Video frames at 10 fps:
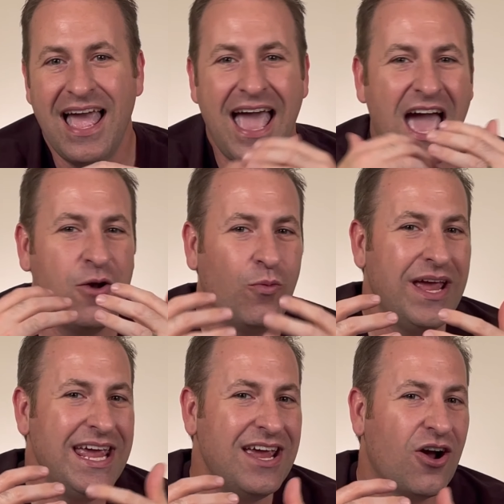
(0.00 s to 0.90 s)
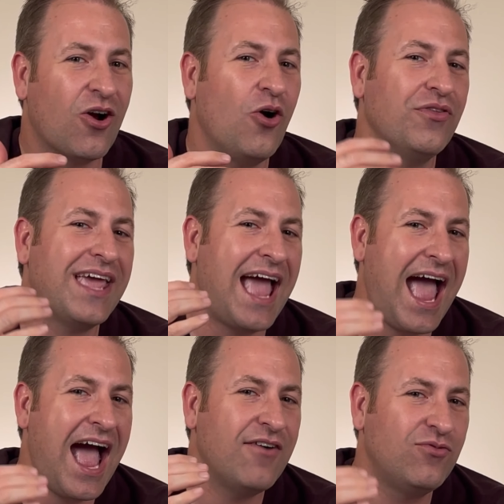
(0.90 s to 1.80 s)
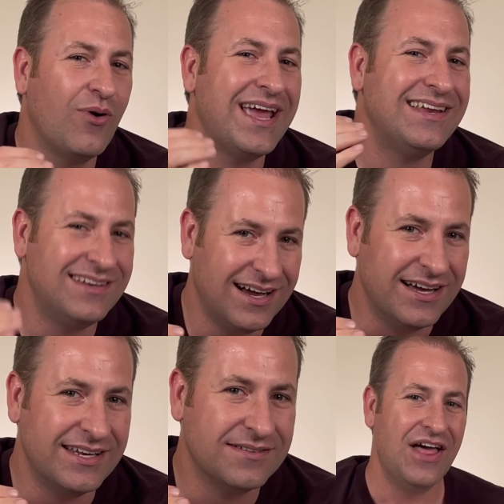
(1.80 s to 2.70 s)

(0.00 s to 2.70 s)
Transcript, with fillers: And we are only halfway done.